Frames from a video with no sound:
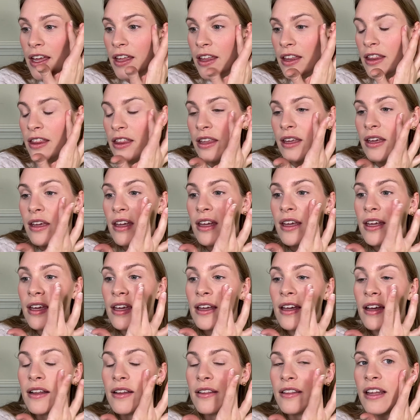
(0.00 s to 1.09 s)

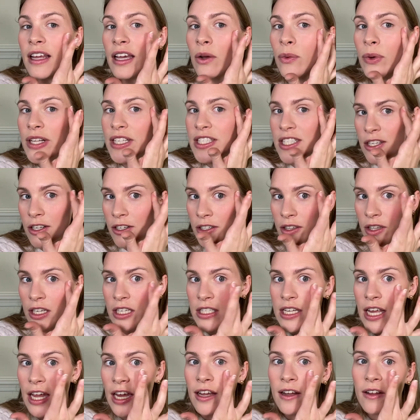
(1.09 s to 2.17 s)
The liquids certainly
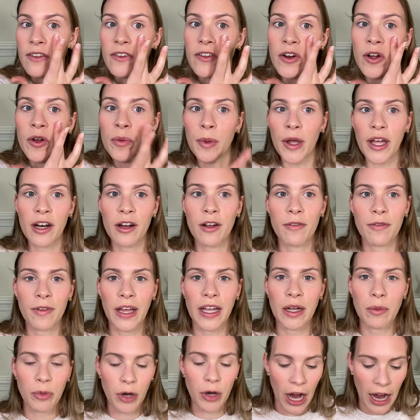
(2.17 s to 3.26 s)
take a little bit of
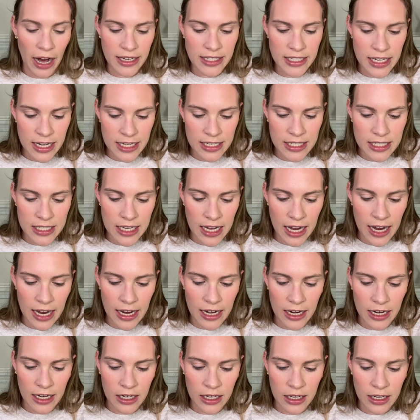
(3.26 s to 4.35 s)
like practice
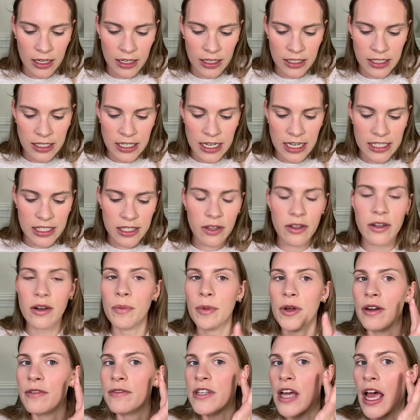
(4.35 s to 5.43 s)
and takes a little bit
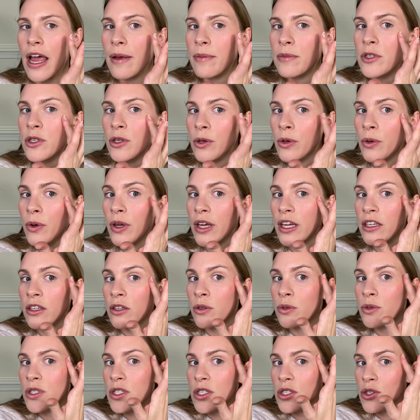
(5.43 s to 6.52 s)
of time to get
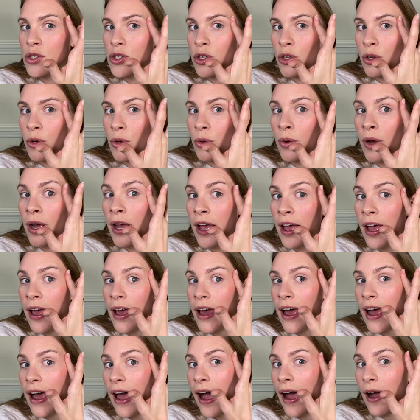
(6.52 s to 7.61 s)
used to
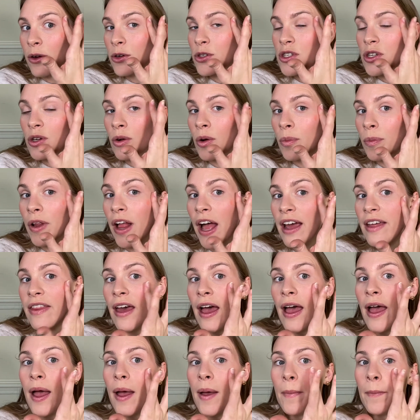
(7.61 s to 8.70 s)
how to apply
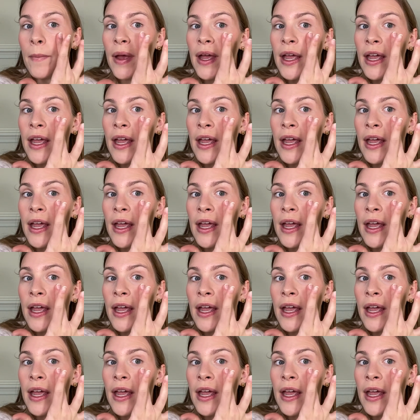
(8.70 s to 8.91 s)
them,